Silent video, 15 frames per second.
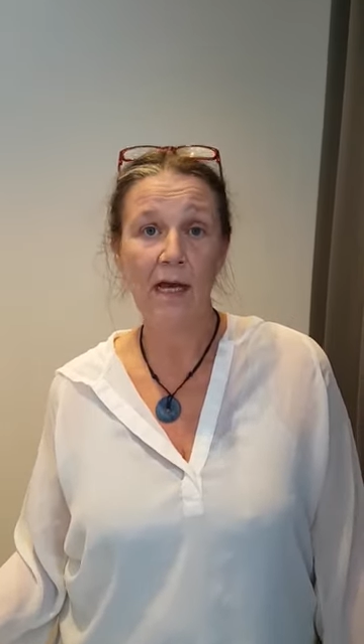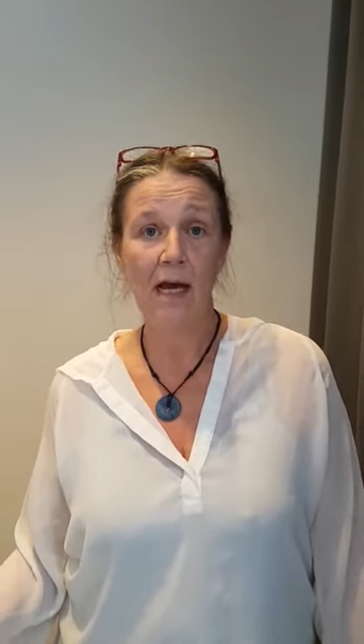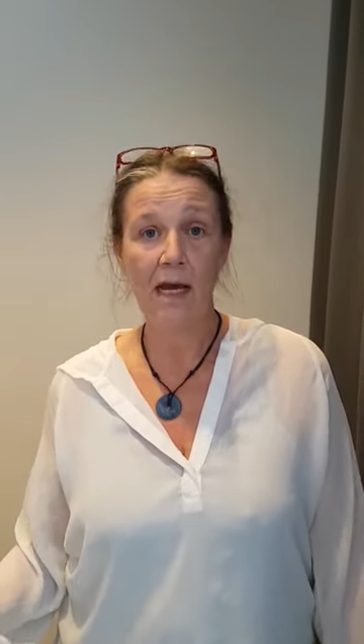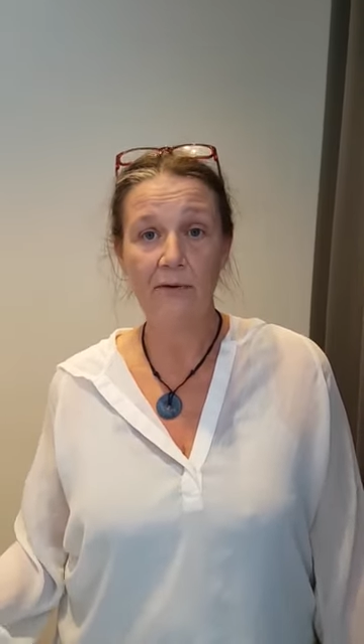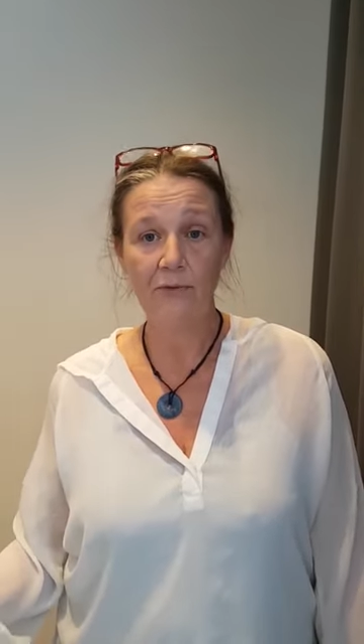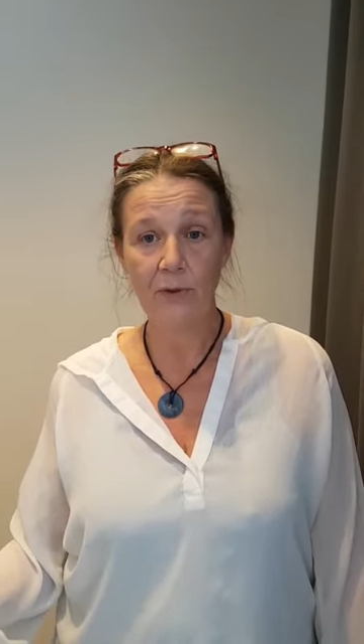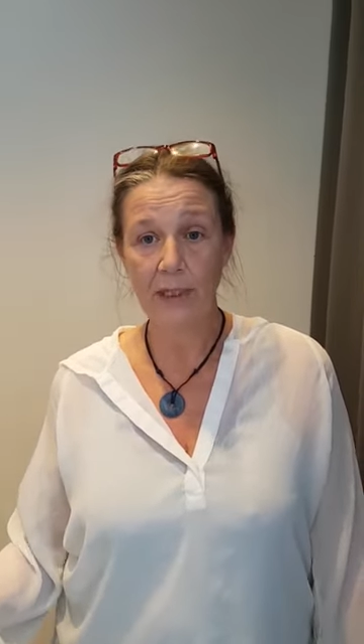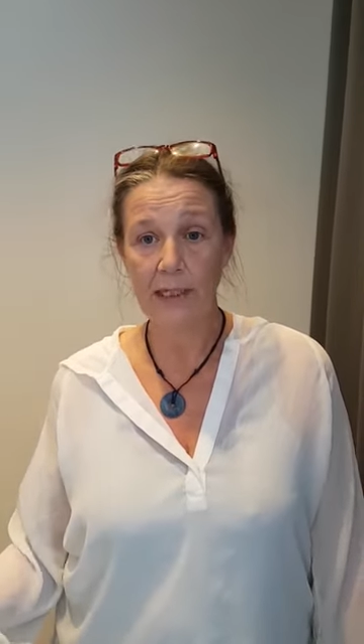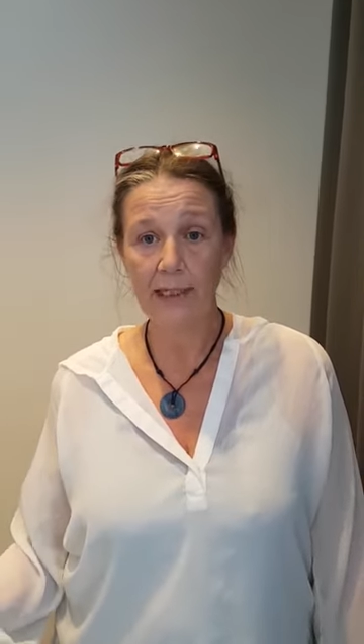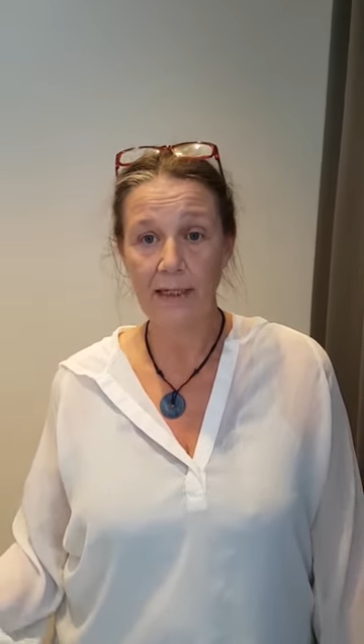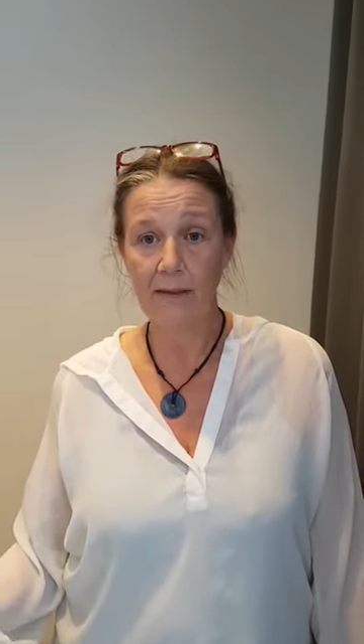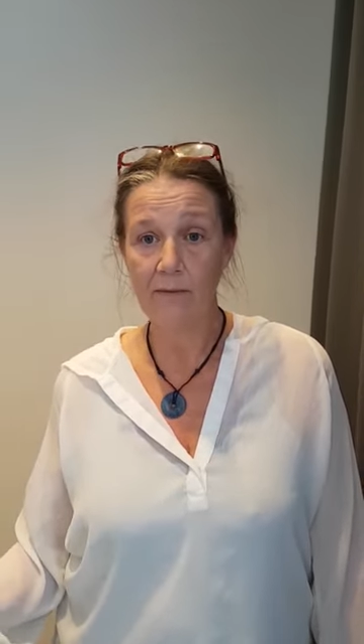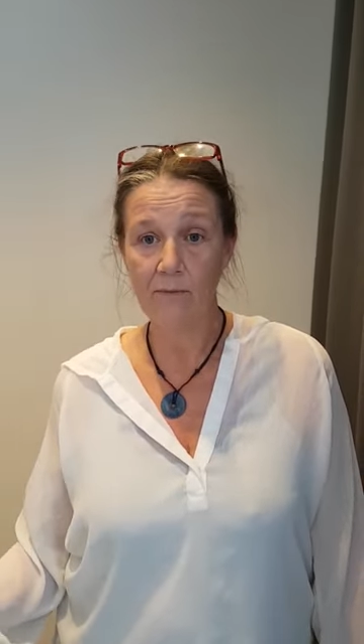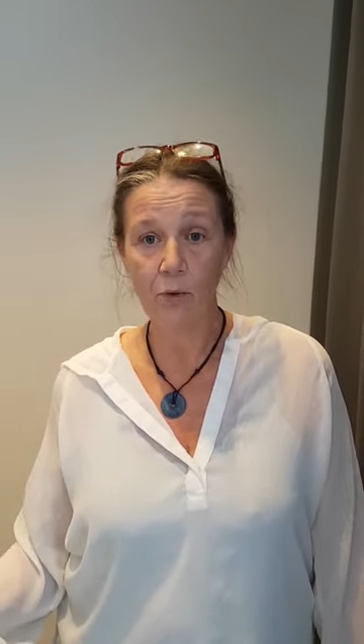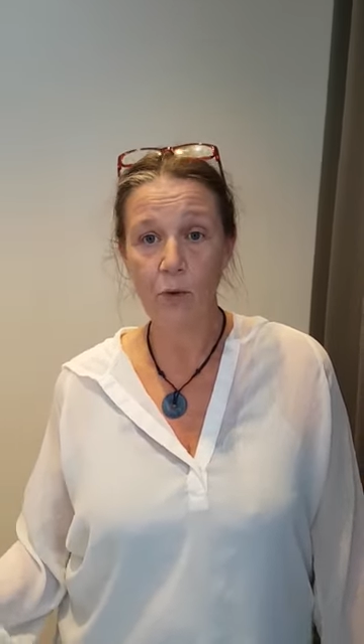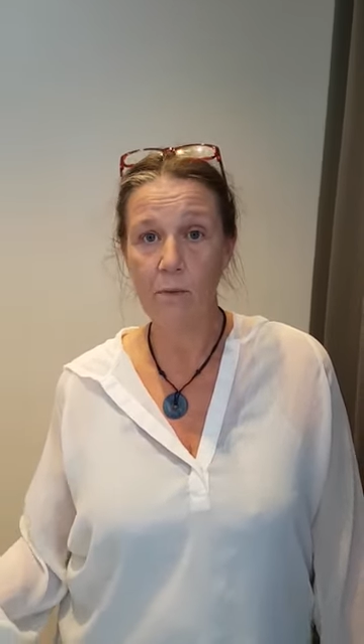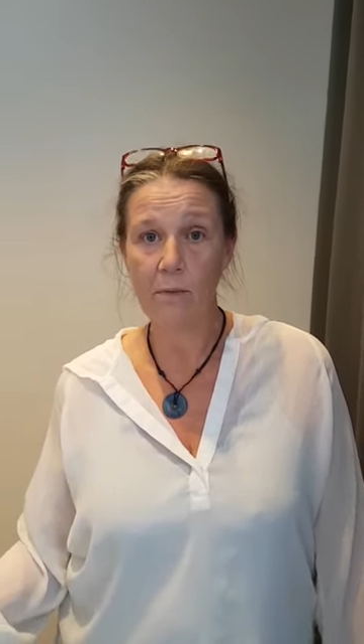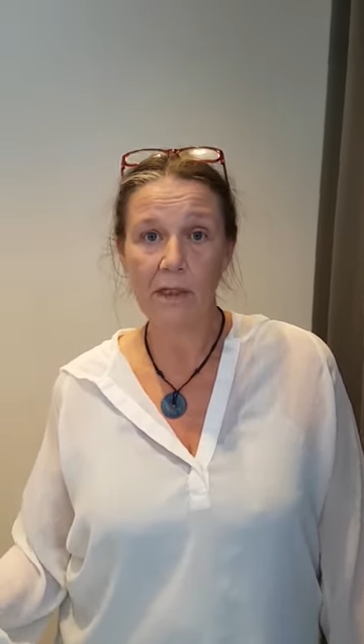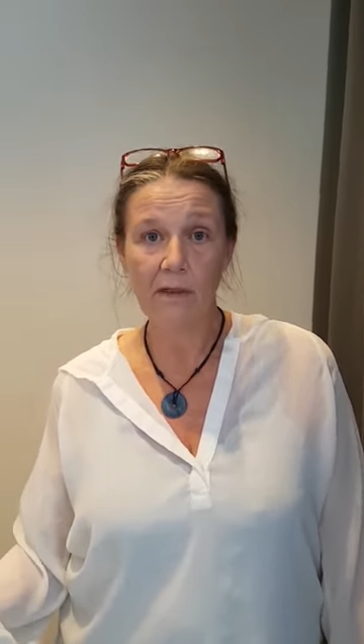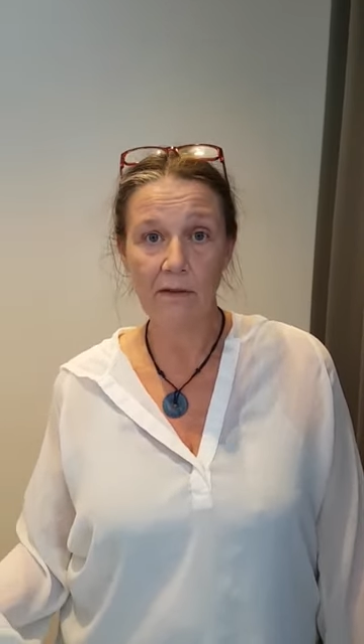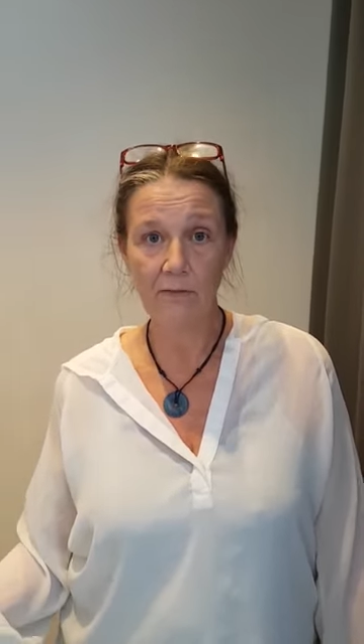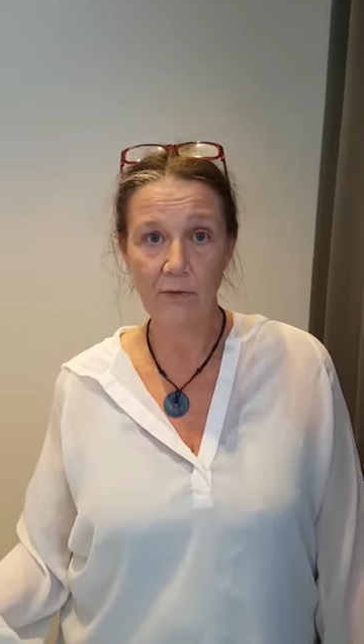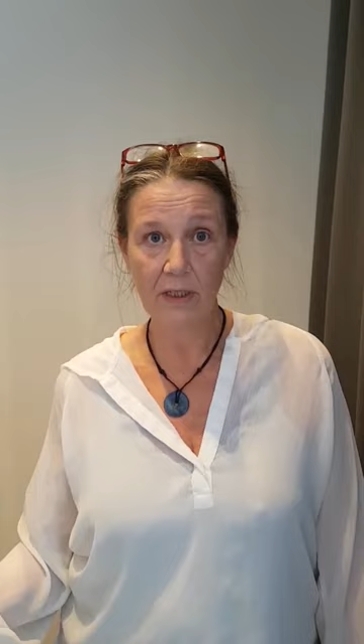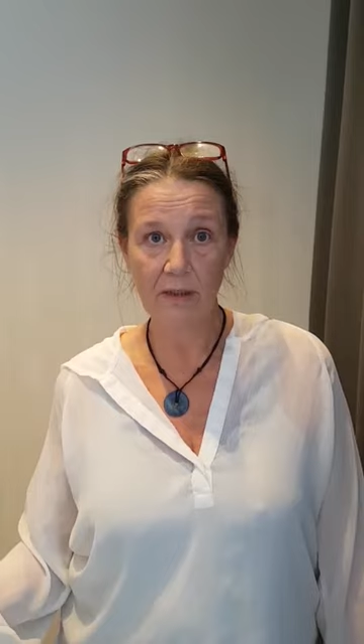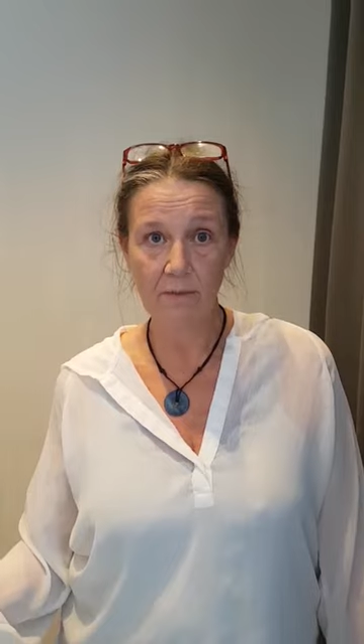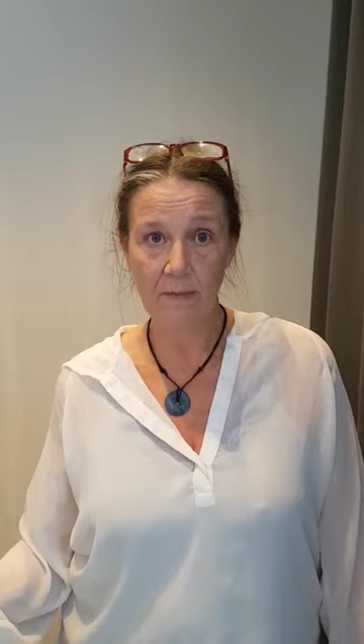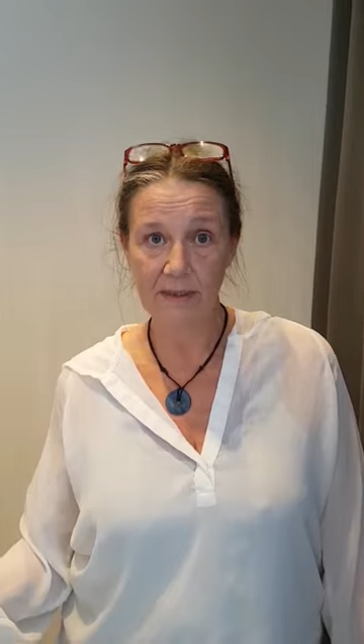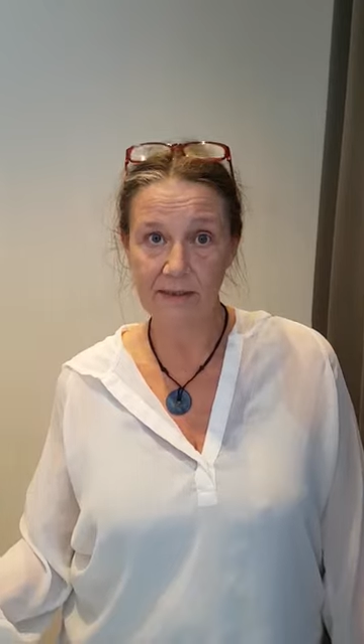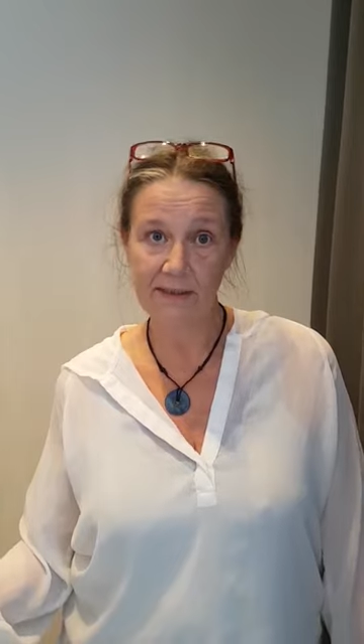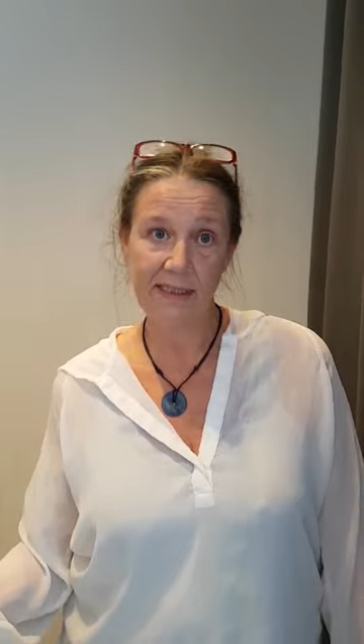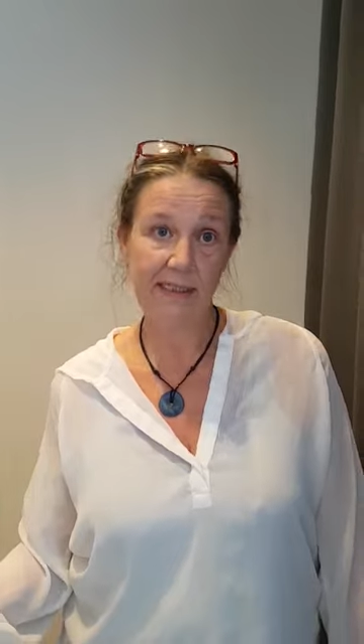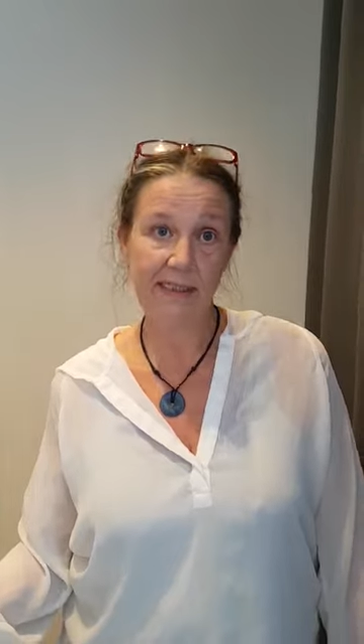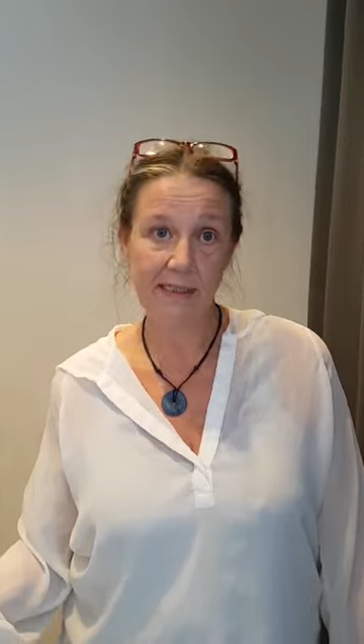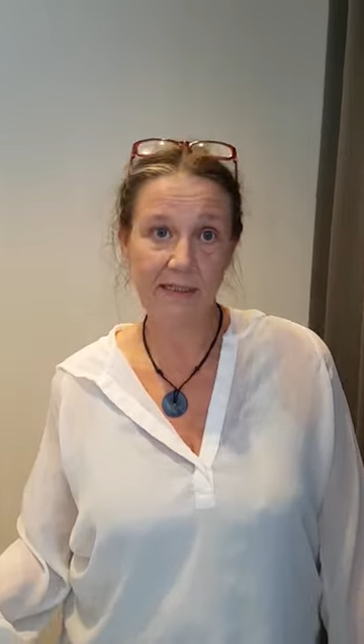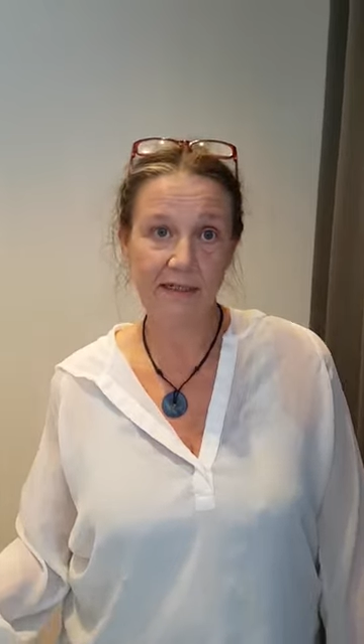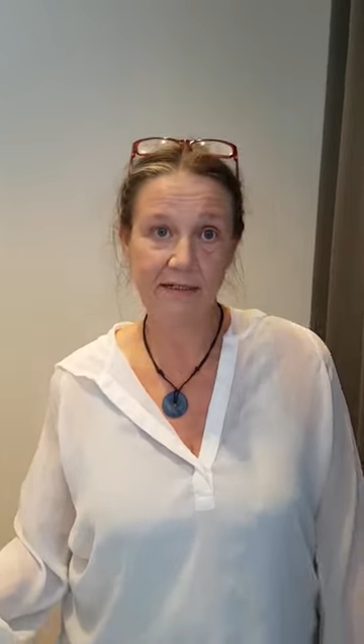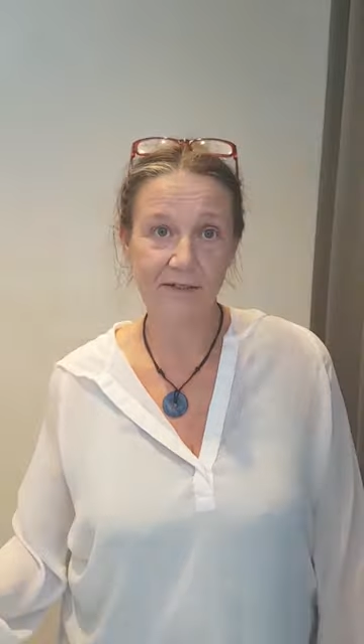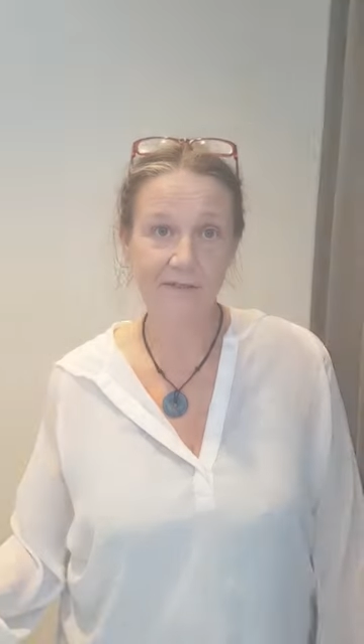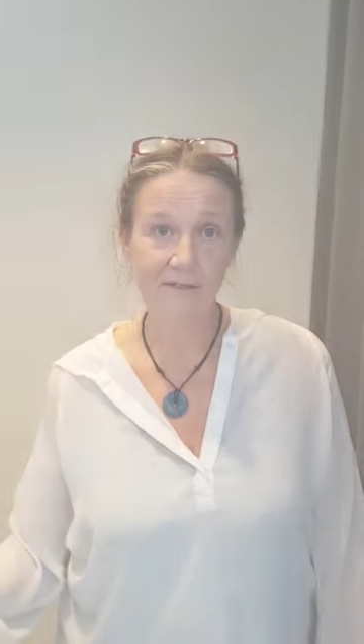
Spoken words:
I really warm recommend this.